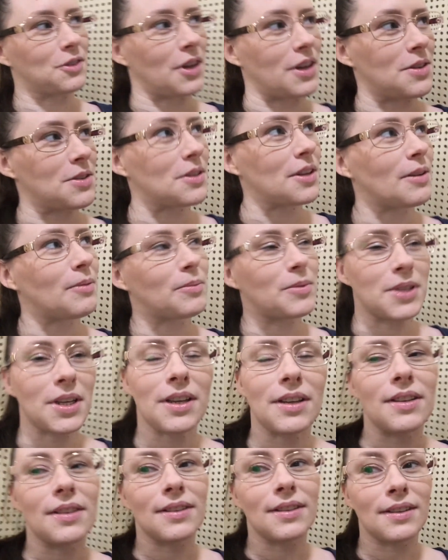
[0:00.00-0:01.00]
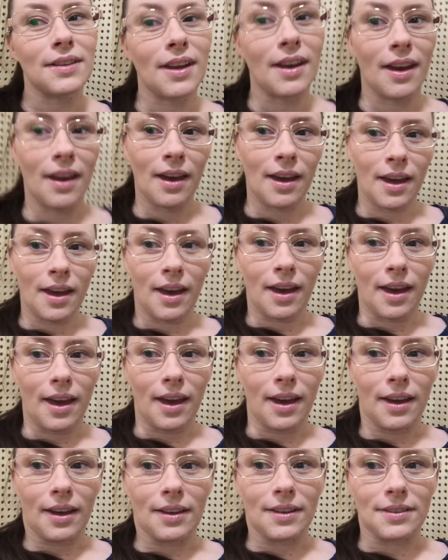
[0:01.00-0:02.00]
I slept in
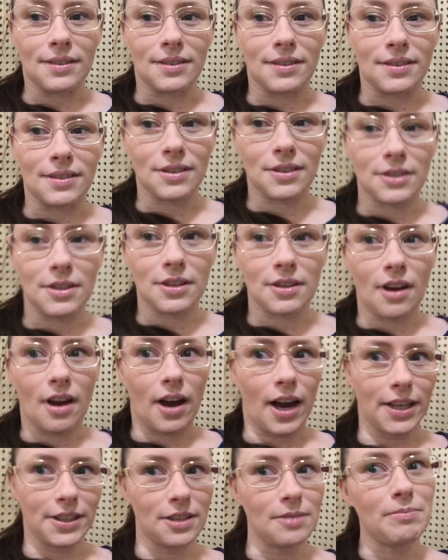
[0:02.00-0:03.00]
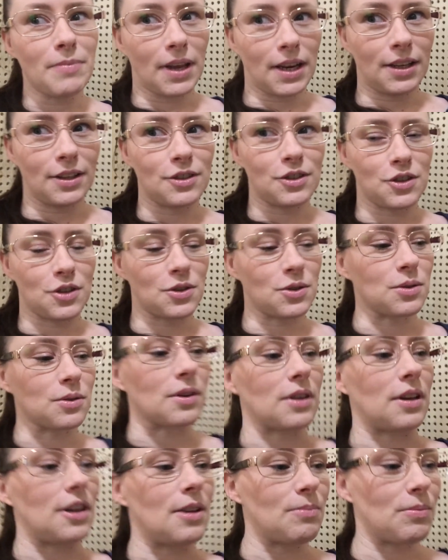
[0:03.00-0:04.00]
and I did manage to sort of
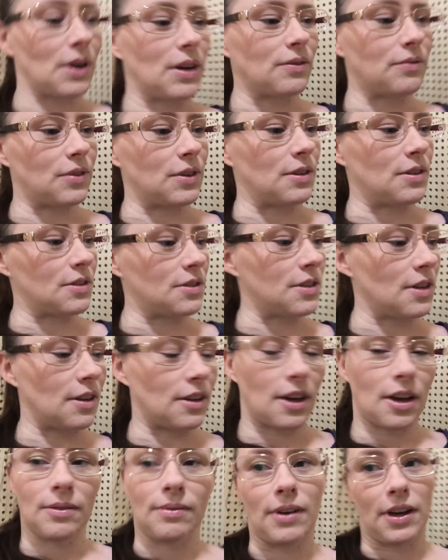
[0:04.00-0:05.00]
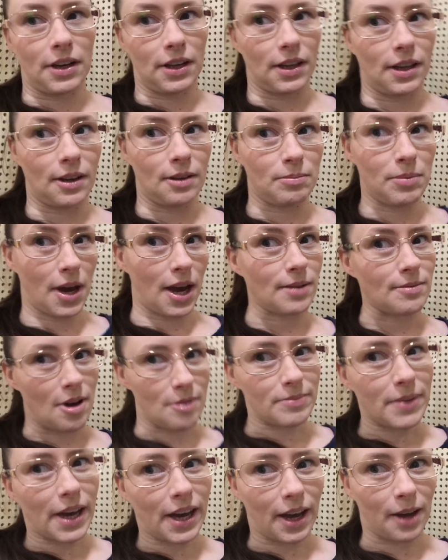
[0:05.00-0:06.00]
eat breakfast and get ready, pack my
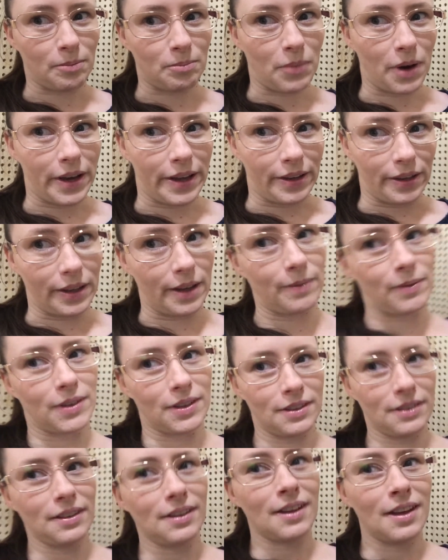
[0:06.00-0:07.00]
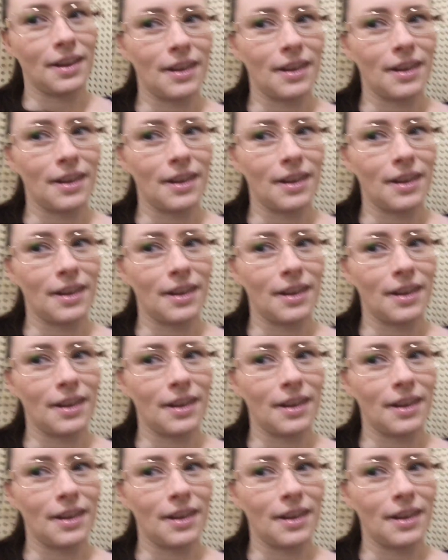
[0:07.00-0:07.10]
bag by 11,